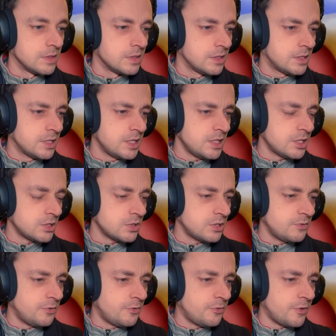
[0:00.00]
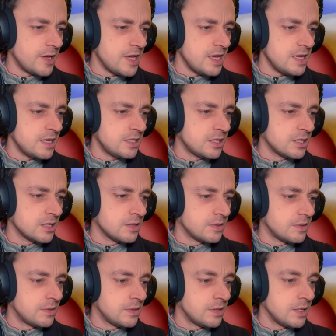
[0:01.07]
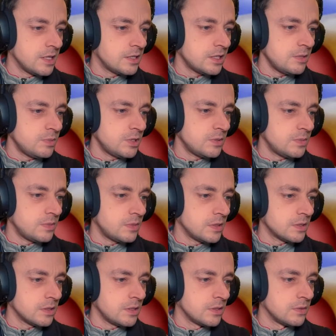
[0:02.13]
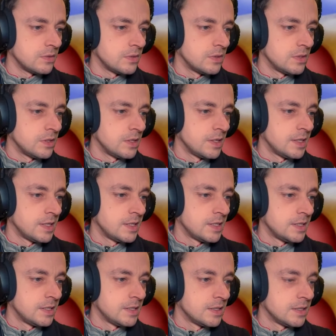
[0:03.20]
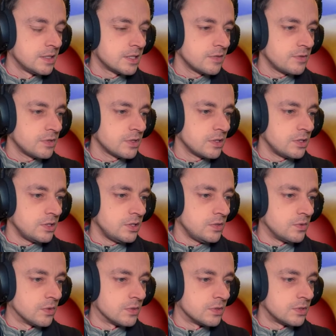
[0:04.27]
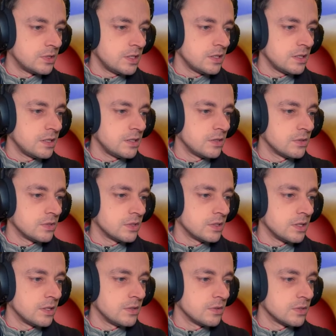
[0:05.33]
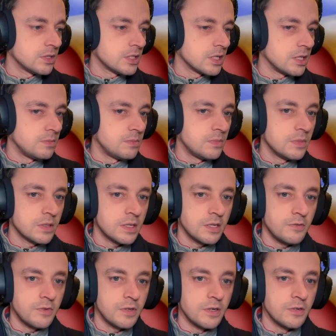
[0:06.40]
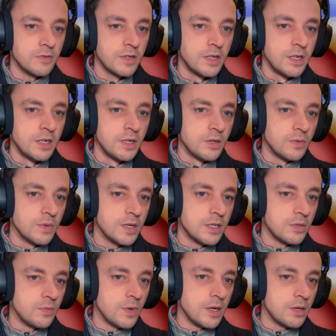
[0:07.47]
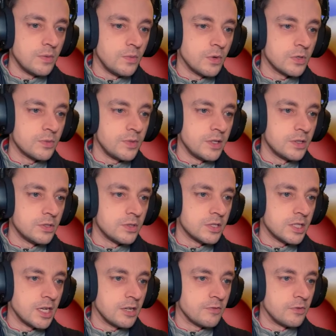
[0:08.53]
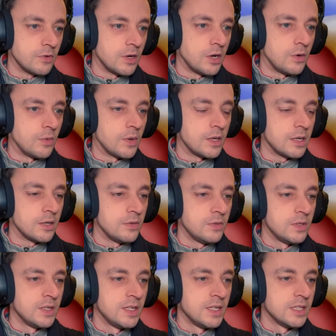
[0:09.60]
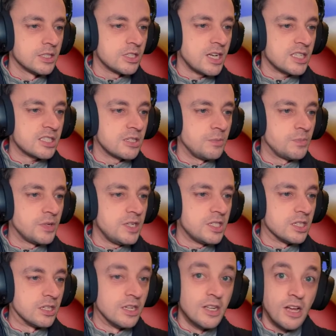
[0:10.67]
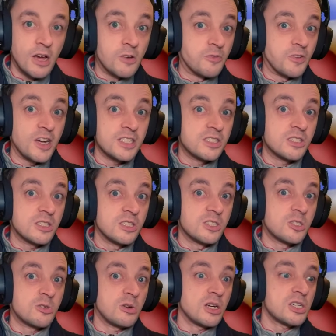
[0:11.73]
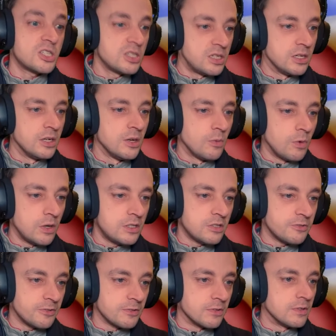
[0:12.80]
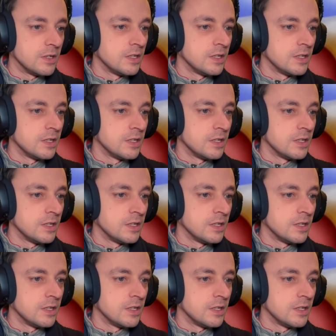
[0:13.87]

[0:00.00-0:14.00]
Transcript: Does it sort of fade into the... It seems to... I don't know. Let's have a look at the new ones. No, they look the same. Okay, fair enough. What are we under attack for? Oh, hello. Task completed. Advanced construction. Wonderful.